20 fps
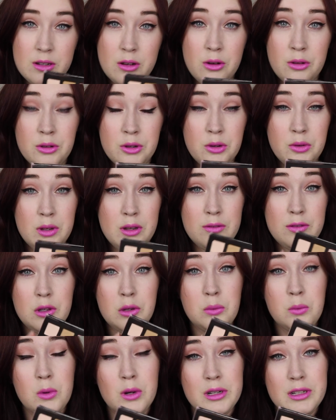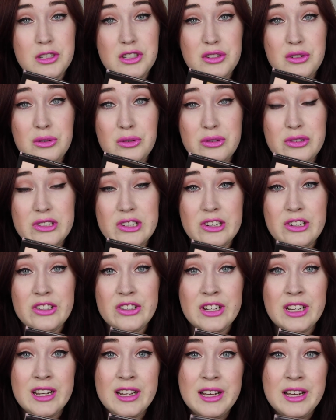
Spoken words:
Although if you want to start